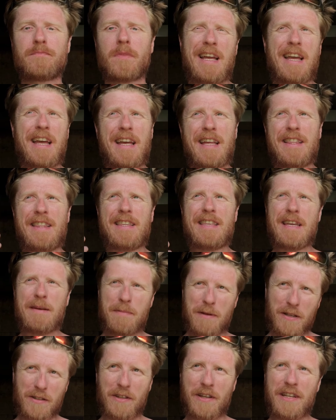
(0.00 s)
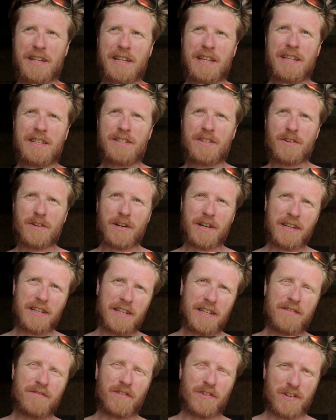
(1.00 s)
And typically
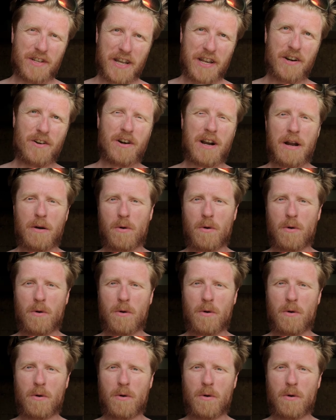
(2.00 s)
for dinner,